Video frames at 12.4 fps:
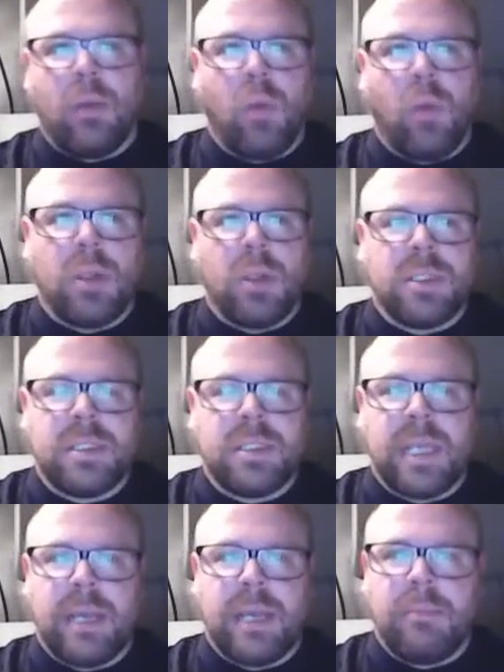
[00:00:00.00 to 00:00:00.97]
once
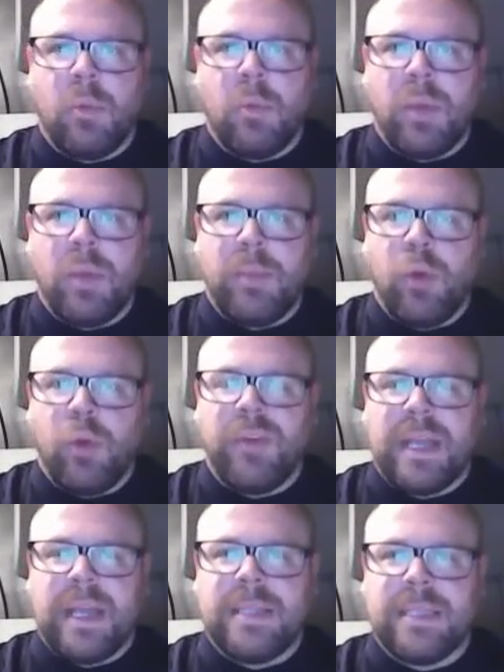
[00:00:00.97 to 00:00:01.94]
we move
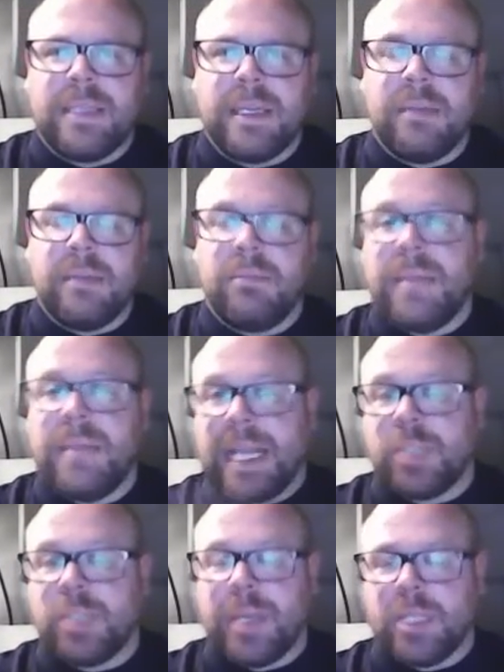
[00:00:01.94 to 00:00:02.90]
into
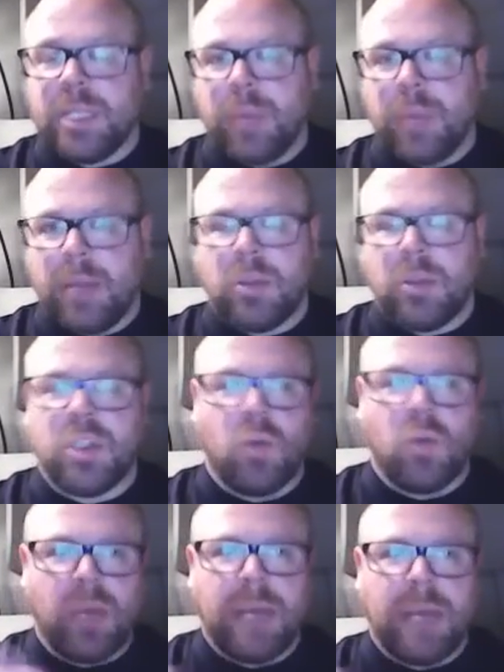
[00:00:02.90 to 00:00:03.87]
next week as well. So
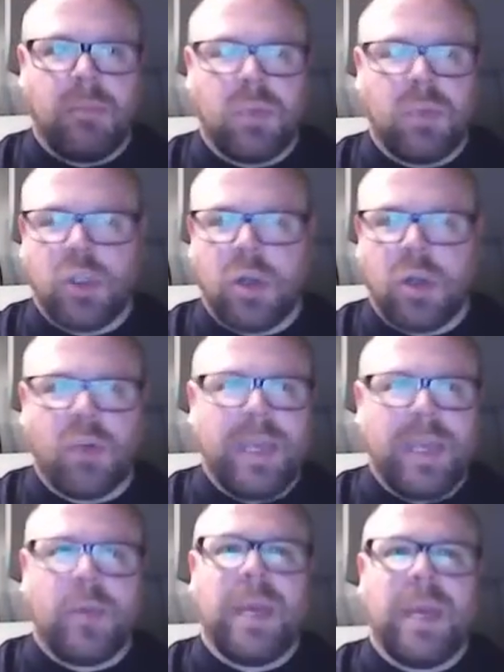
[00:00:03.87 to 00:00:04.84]
we're talking a
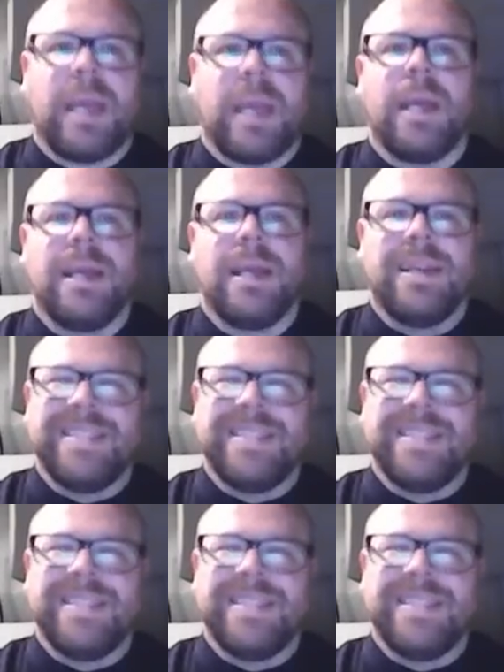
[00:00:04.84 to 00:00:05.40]
week away.